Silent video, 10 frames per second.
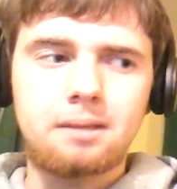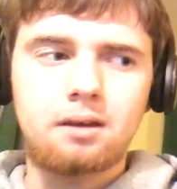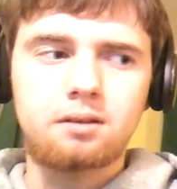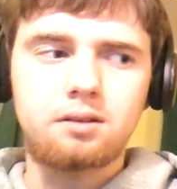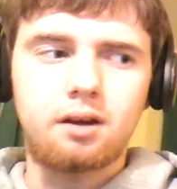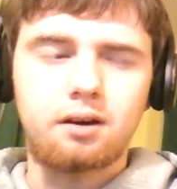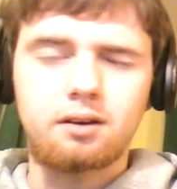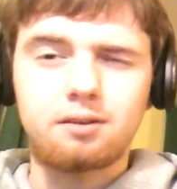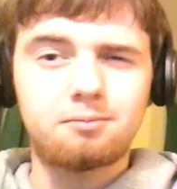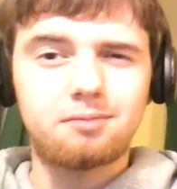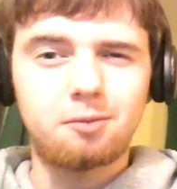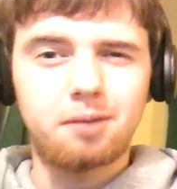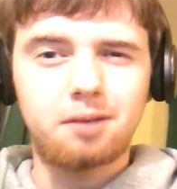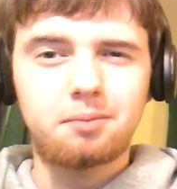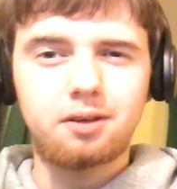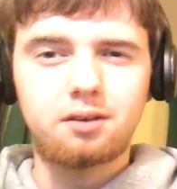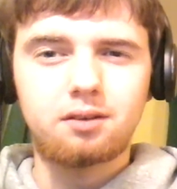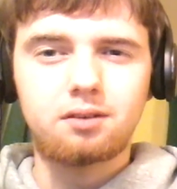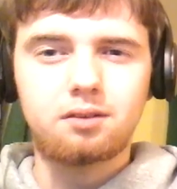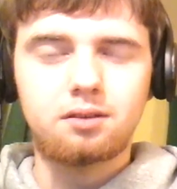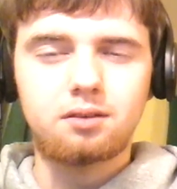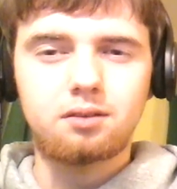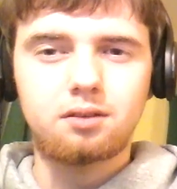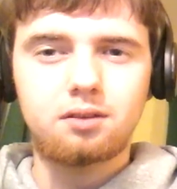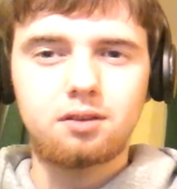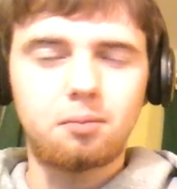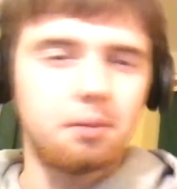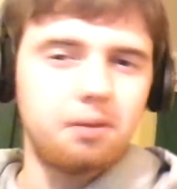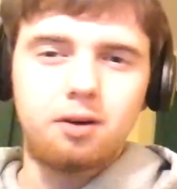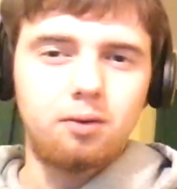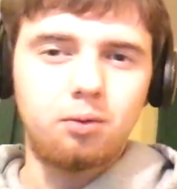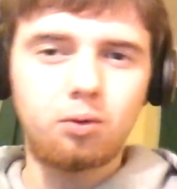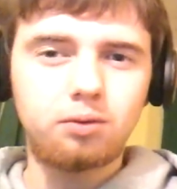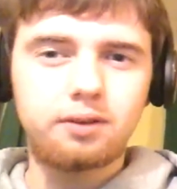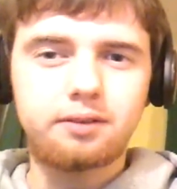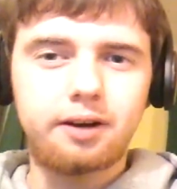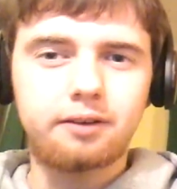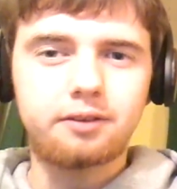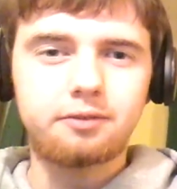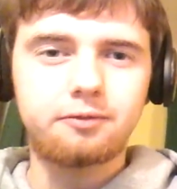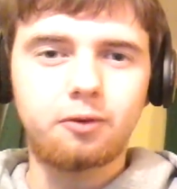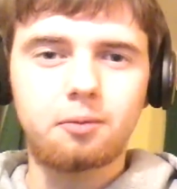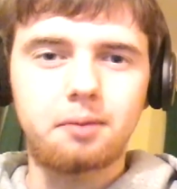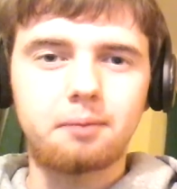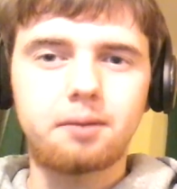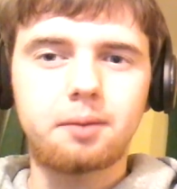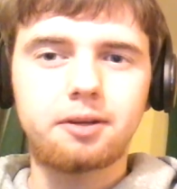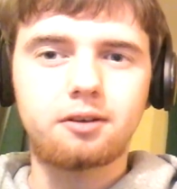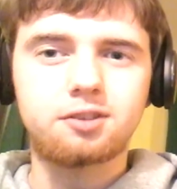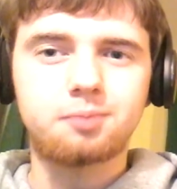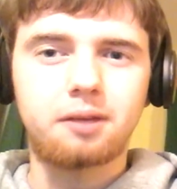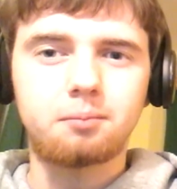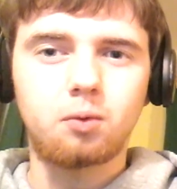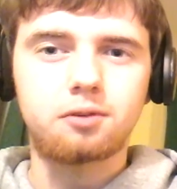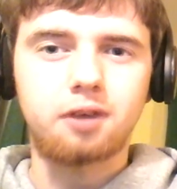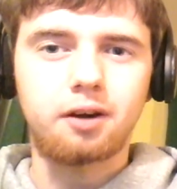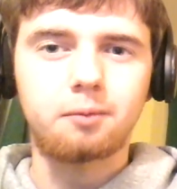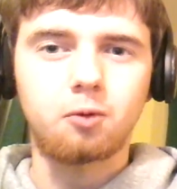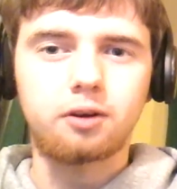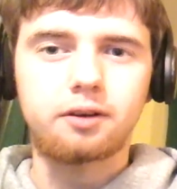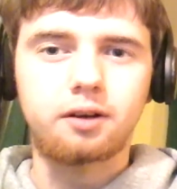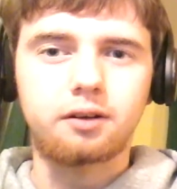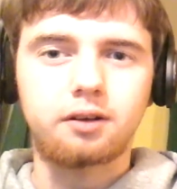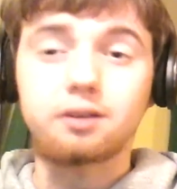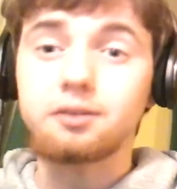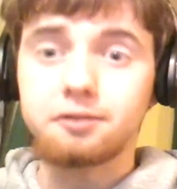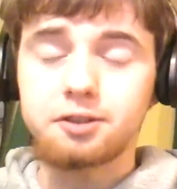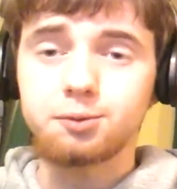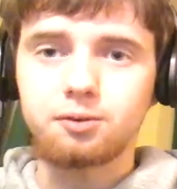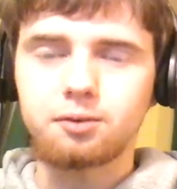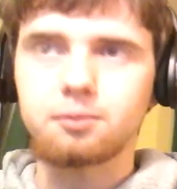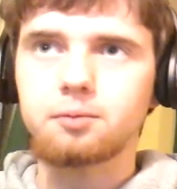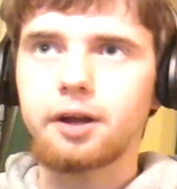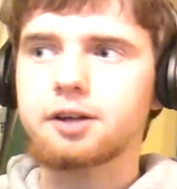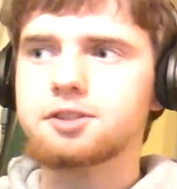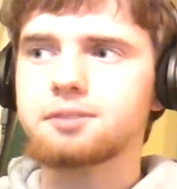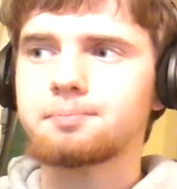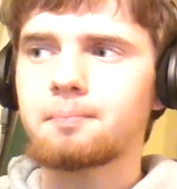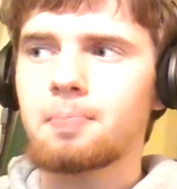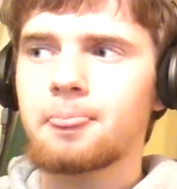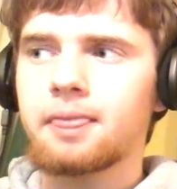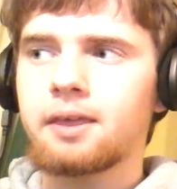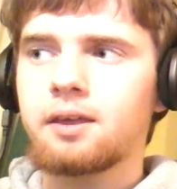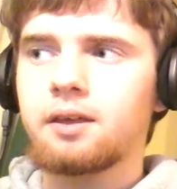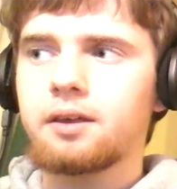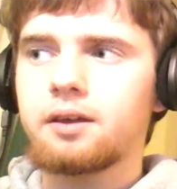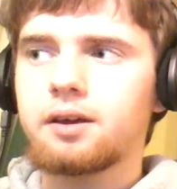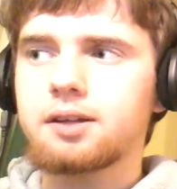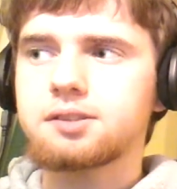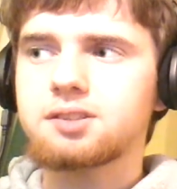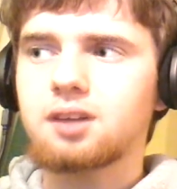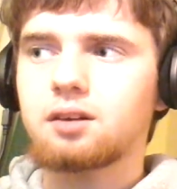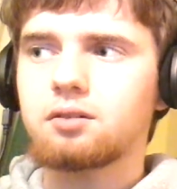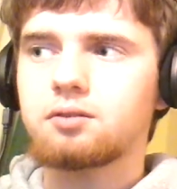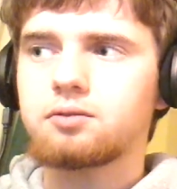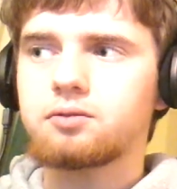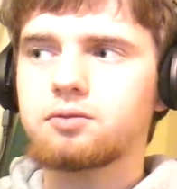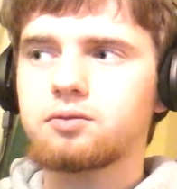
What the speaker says: And yeah, there might be a whole entire different format. Maybe I'll spend more time working on an individual reaction instead of,